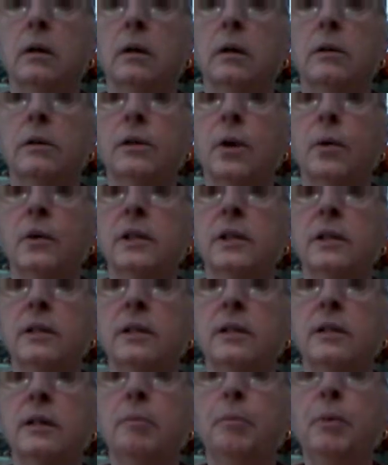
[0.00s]
So it's a
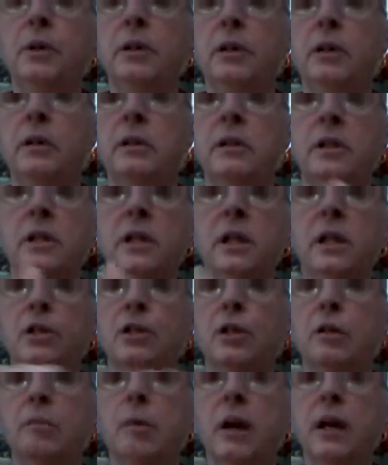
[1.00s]
simple little stitch.
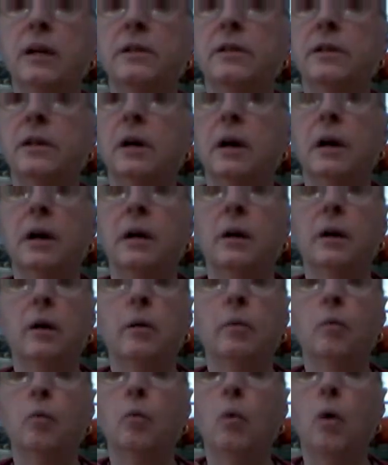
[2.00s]
It makes a
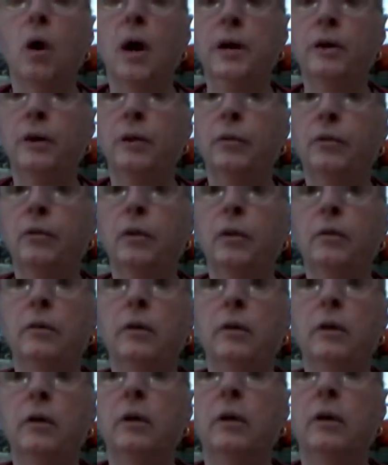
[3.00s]
wonderful
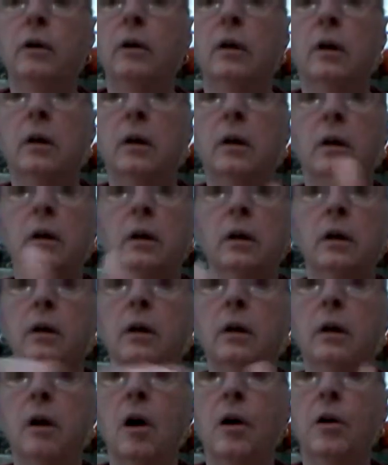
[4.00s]

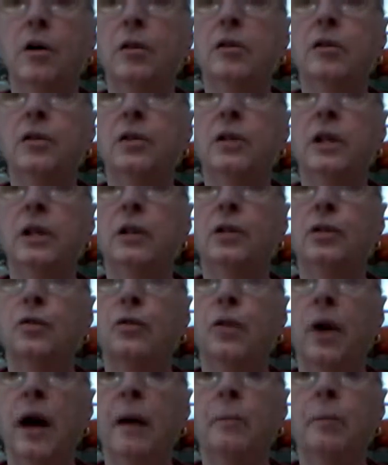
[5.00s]
garter stitch
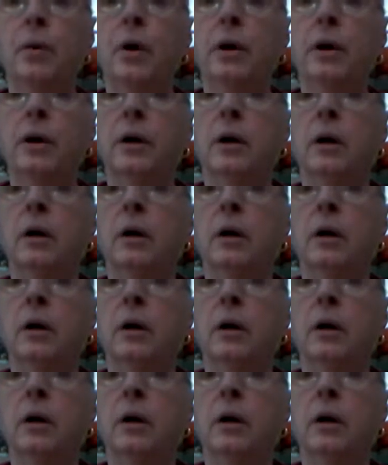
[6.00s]
fabric.